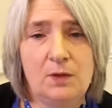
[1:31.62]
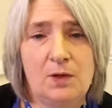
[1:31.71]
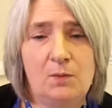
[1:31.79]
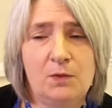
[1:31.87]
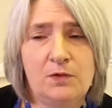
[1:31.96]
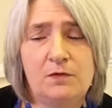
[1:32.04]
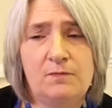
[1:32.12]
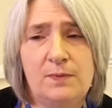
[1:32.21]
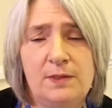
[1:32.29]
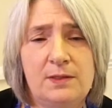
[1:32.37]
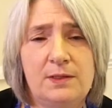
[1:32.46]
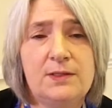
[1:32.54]
What has
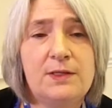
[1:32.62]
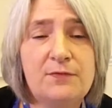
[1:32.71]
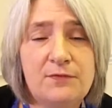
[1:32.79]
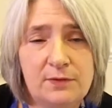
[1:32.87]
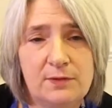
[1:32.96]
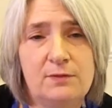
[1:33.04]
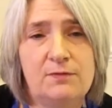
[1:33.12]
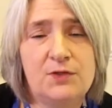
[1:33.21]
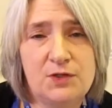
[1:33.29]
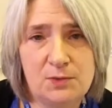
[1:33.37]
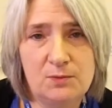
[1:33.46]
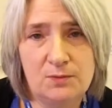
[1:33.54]
been the difference for
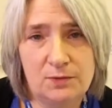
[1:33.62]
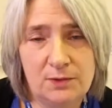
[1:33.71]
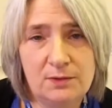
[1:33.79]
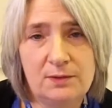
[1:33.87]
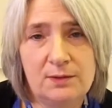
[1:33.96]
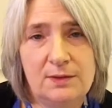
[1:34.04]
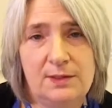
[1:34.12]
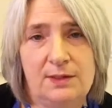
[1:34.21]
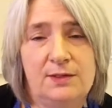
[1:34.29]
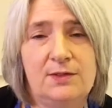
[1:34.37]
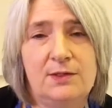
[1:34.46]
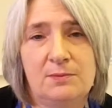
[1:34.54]
children
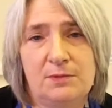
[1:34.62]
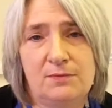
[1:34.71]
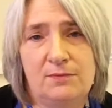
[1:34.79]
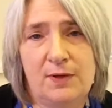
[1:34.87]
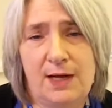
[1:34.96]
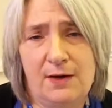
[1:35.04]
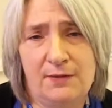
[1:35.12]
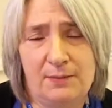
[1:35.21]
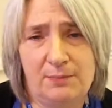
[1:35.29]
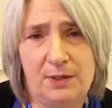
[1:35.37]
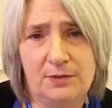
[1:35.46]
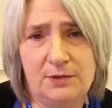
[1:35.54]
in terms of how
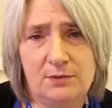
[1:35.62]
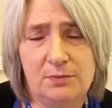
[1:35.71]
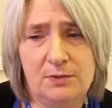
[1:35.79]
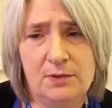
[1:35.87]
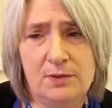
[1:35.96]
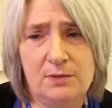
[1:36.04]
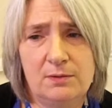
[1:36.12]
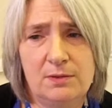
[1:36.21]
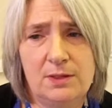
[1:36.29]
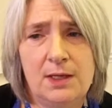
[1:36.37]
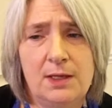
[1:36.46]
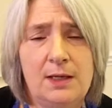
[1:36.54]
that practice was
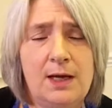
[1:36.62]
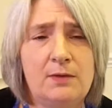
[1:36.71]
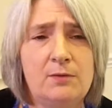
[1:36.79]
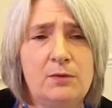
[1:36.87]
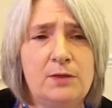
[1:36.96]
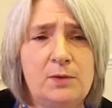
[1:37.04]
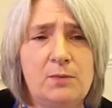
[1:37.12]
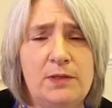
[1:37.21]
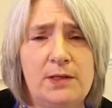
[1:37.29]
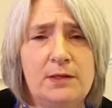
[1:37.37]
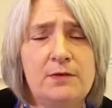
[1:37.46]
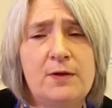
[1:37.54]
used? And also,
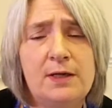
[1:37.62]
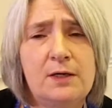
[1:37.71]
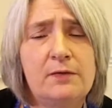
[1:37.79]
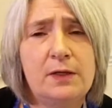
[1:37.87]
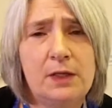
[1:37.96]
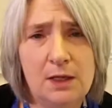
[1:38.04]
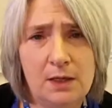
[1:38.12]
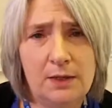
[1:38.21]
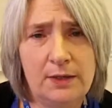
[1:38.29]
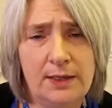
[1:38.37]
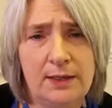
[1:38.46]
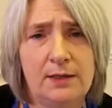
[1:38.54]
is there any other
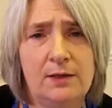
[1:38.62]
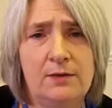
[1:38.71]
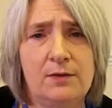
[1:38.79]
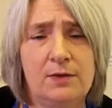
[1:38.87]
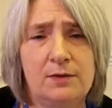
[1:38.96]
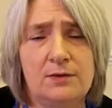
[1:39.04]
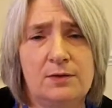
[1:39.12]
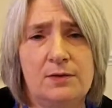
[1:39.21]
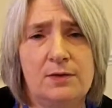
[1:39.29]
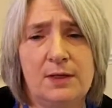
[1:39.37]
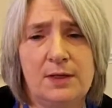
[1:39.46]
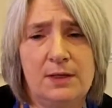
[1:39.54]
learning that
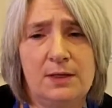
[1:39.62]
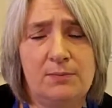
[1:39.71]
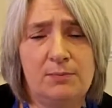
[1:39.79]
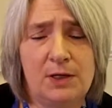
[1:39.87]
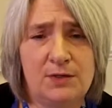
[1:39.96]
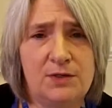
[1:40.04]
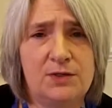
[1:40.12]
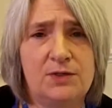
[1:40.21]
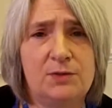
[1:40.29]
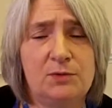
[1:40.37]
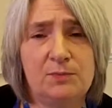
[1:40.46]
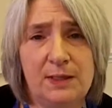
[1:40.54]
the
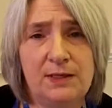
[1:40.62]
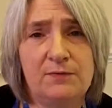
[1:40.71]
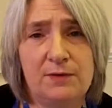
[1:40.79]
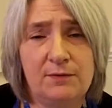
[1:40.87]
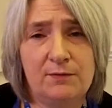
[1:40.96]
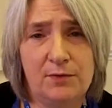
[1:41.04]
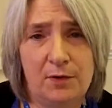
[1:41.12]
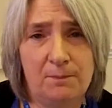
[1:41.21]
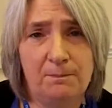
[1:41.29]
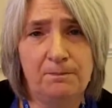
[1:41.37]
practitioner would benefit from?